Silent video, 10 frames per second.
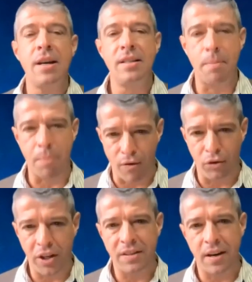those
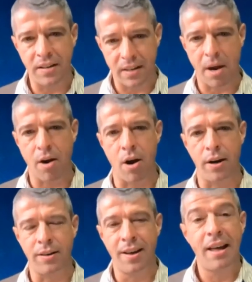elements that are contributing
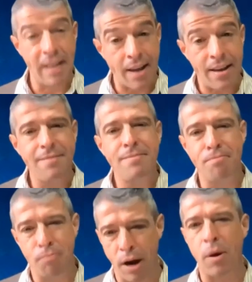to the solution
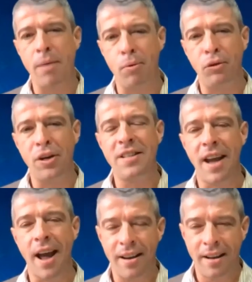are
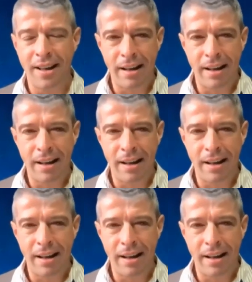strengthened.